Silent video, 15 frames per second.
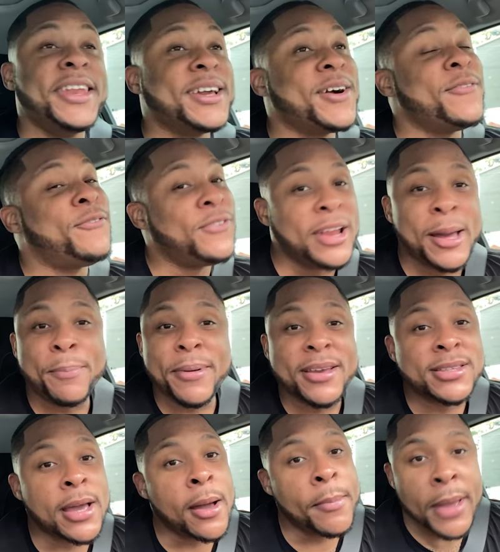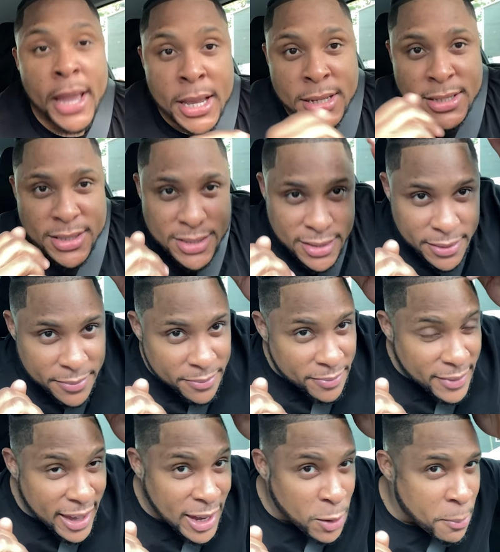nigga Flip is a beast.
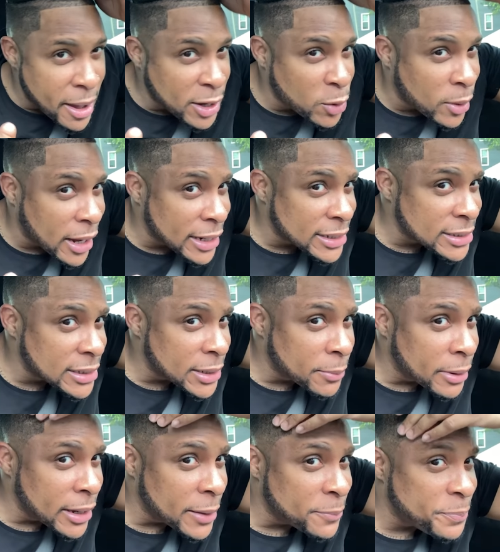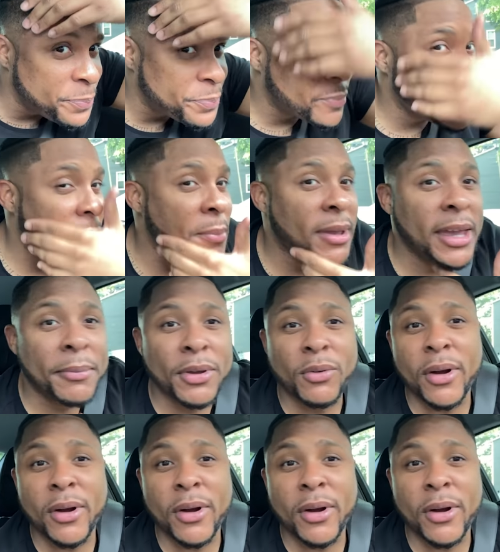Can't nobody do it like this nigga, man. He'd be getting me